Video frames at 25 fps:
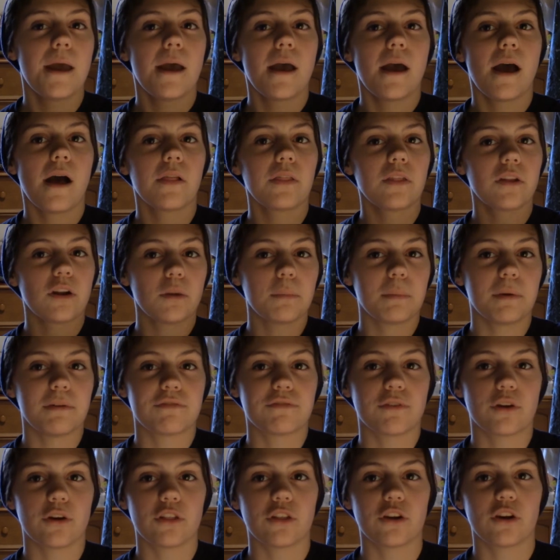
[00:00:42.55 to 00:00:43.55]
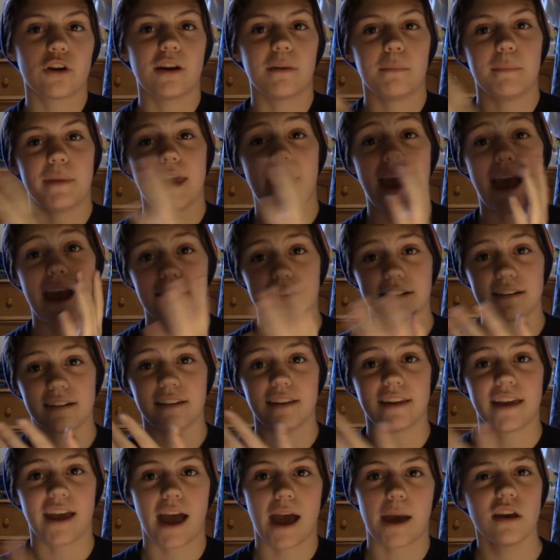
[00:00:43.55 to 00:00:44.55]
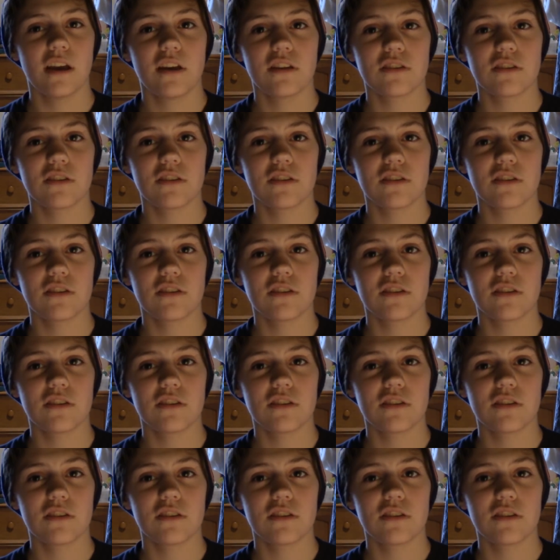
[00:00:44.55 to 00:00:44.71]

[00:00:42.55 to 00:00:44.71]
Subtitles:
a little bit further and be actually happy.